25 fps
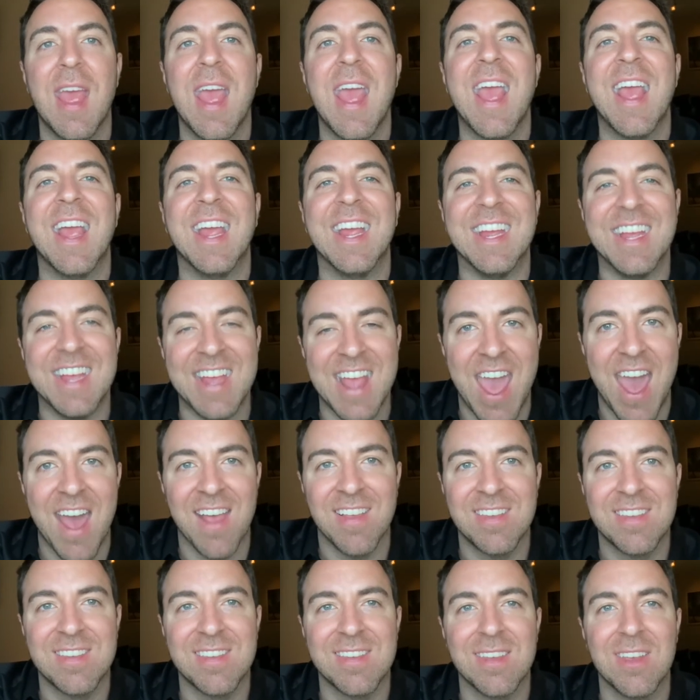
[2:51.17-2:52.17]

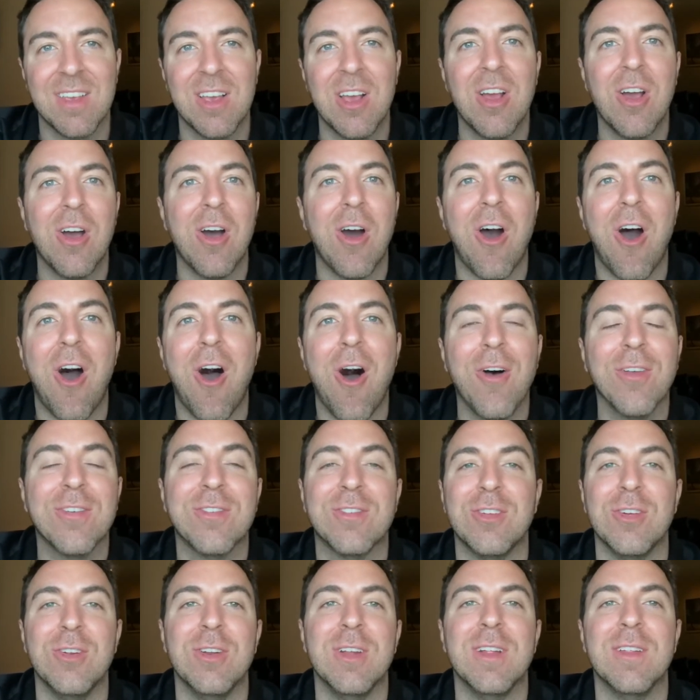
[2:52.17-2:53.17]
Yes. All
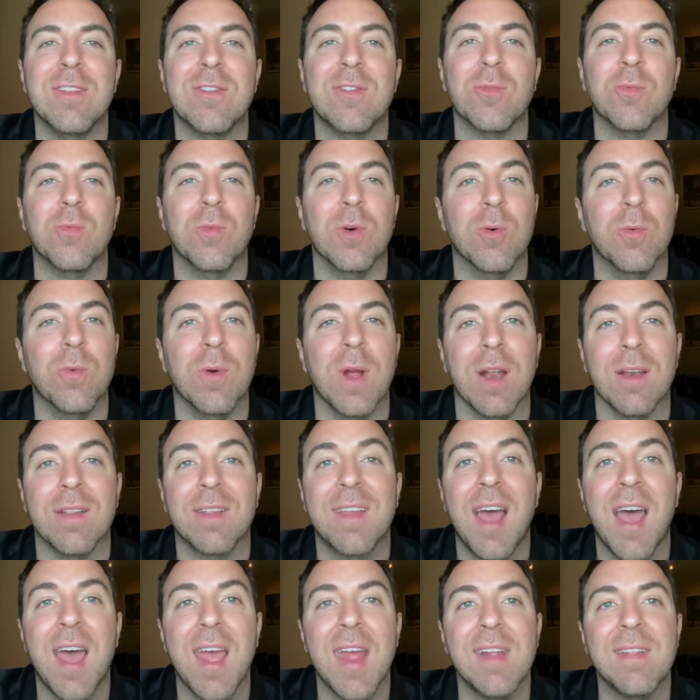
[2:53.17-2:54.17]
students will wear
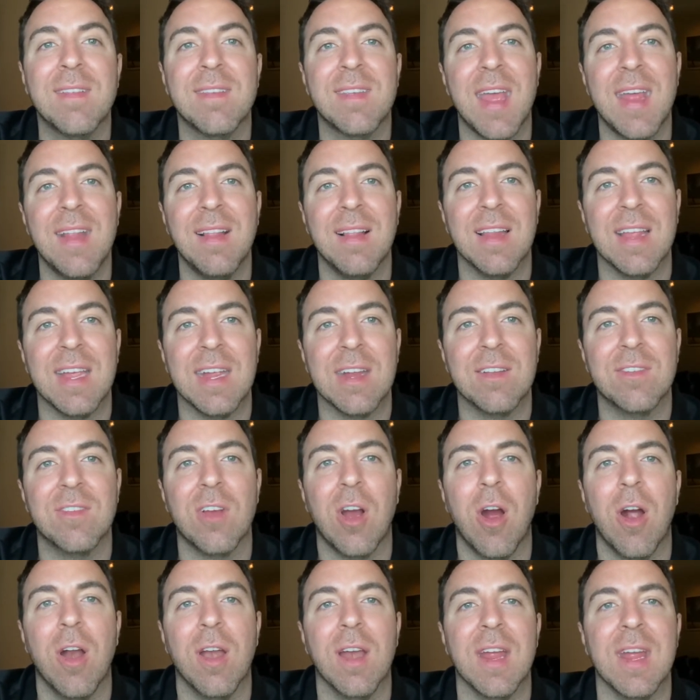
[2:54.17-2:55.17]
tights and
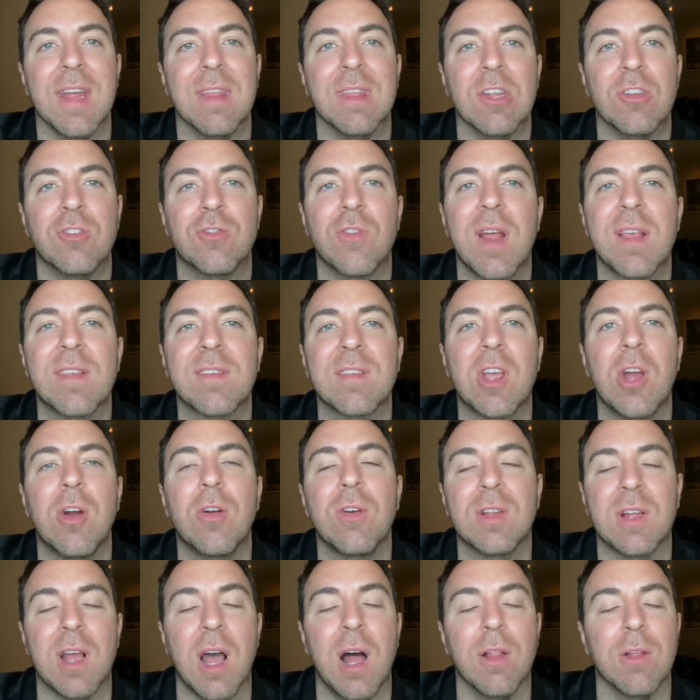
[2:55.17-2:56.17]
leotard in the dress
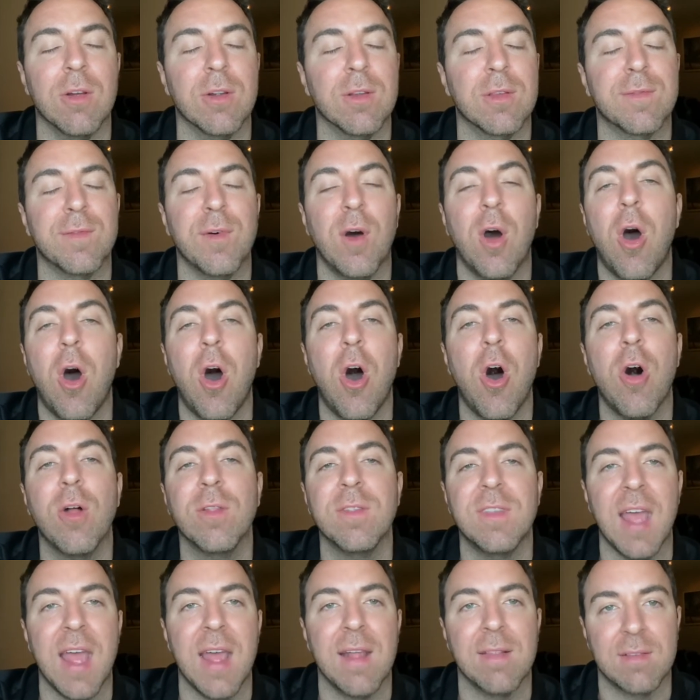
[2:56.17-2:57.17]
code colors for all
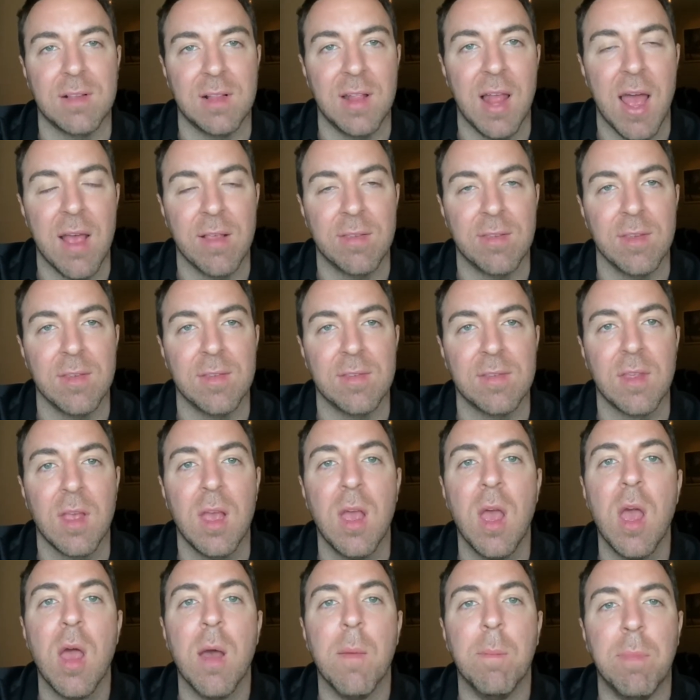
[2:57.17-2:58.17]
dance classes.
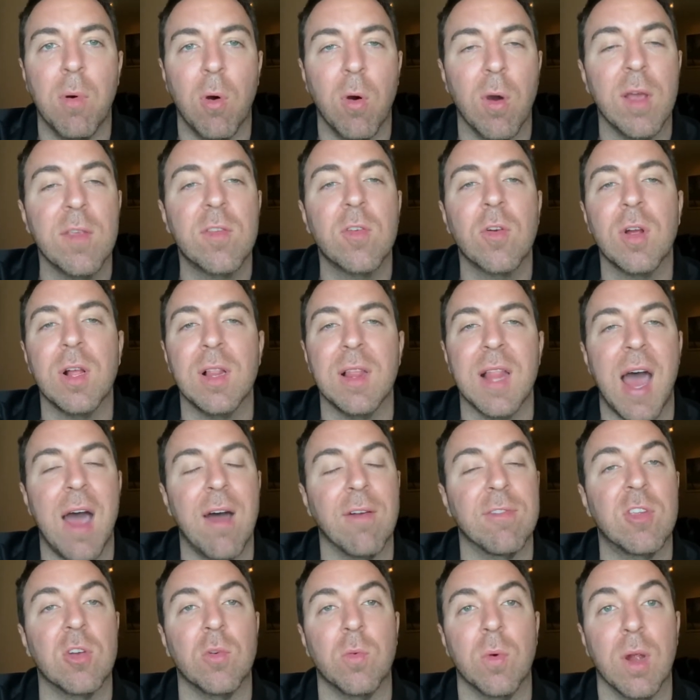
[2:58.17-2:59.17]
Boys are
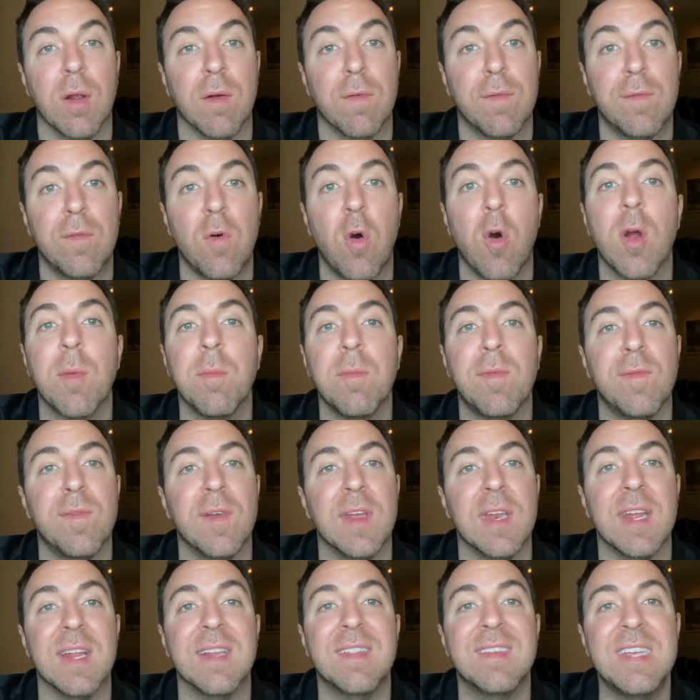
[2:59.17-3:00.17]
allowed to wear
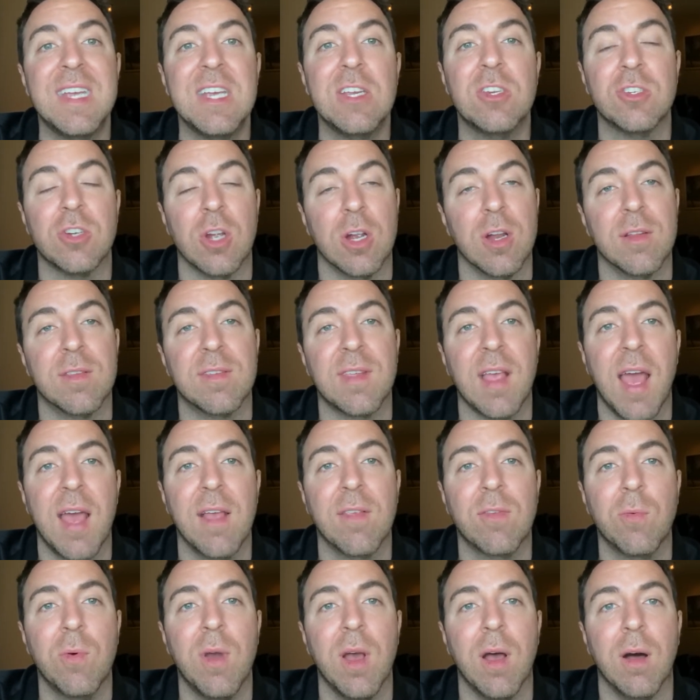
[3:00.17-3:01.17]
form-fitted t-shirts
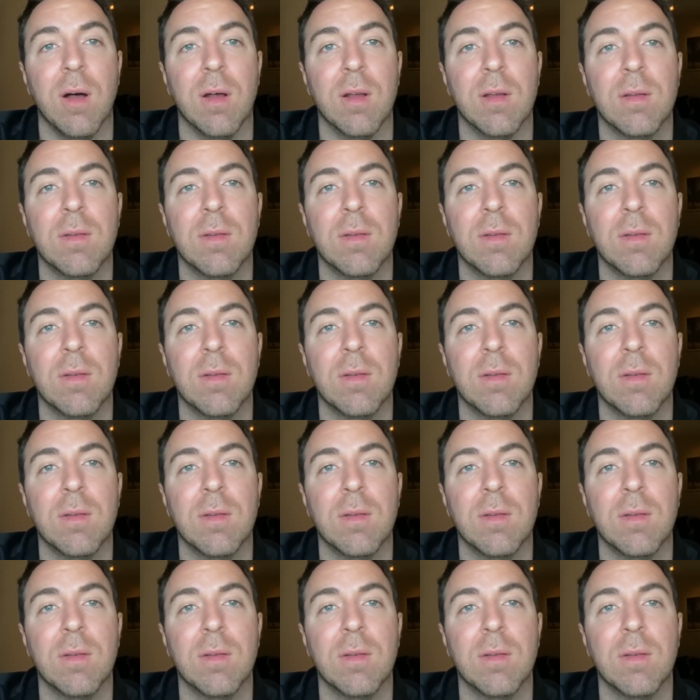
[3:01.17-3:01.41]
as well.